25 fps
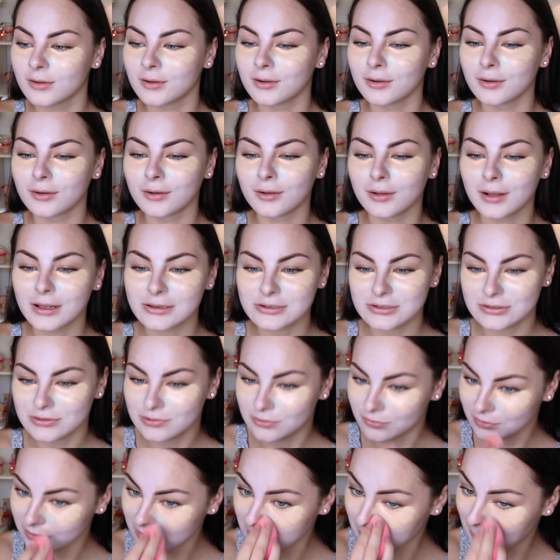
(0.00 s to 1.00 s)
Oh, I just
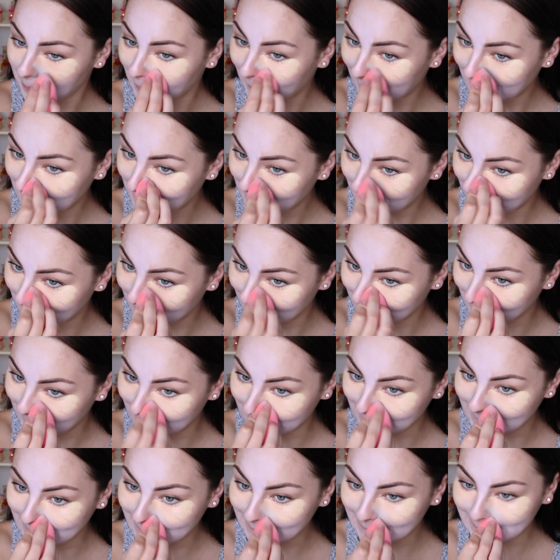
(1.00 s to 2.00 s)
look really
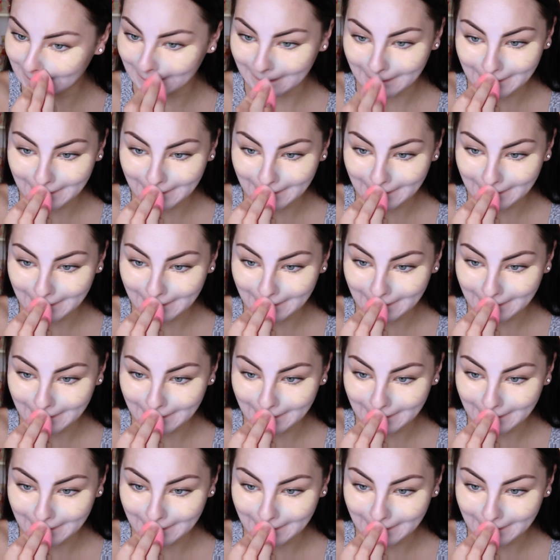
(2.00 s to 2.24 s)
pale.